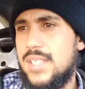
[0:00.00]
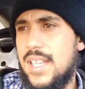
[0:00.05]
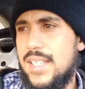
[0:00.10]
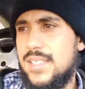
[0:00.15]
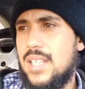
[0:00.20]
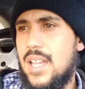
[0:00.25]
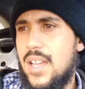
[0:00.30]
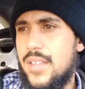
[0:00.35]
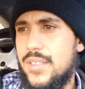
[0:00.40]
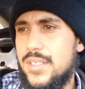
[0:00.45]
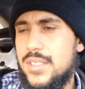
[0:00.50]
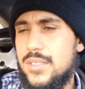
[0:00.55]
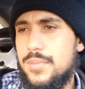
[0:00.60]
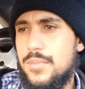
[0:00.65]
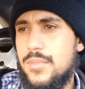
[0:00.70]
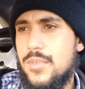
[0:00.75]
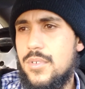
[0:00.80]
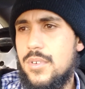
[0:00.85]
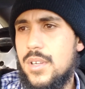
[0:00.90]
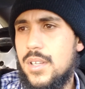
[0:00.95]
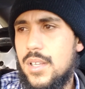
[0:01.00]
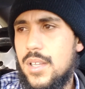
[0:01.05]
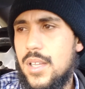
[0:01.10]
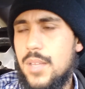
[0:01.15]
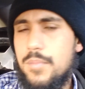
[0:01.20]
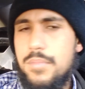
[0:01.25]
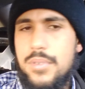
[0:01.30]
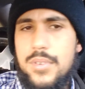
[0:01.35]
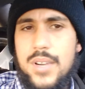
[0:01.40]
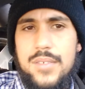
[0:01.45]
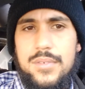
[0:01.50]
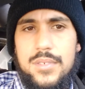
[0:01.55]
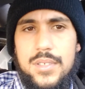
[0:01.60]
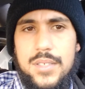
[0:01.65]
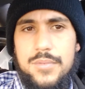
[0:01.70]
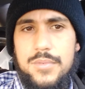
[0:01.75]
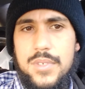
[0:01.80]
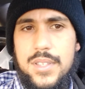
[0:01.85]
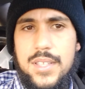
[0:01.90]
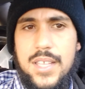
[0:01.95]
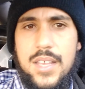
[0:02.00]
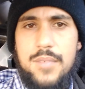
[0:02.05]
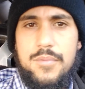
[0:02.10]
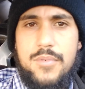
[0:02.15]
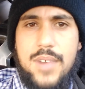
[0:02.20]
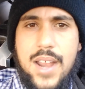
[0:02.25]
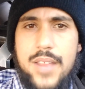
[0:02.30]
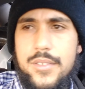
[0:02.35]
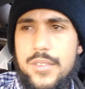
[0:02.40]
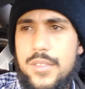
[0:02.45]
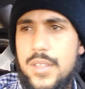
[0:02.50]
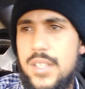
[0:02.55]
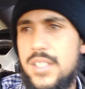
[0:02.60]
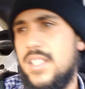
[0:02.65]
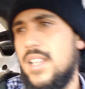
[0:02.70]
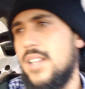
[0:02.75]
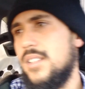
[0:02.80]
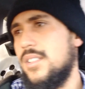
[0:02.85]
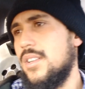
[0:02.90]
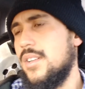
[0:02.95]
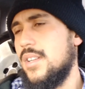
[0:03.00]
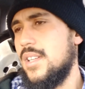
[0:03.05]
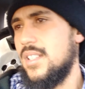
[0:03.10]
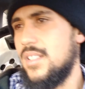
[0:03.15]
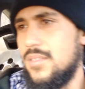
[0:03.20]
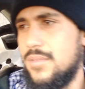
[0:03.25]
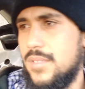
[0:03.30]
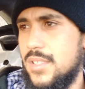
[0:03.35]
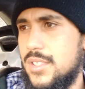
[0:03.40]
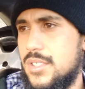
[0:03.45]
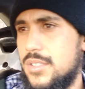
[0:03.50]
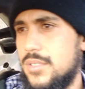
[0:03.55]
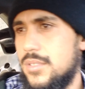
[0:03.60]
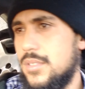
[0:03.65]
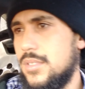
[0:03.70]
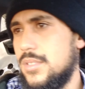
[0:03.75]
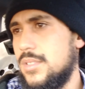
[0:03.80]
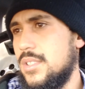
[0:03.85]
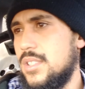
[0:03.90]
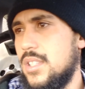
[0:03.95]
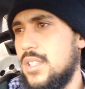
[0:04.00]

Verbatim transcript: I saw this more uh, prevalent with them rather than younger individuals.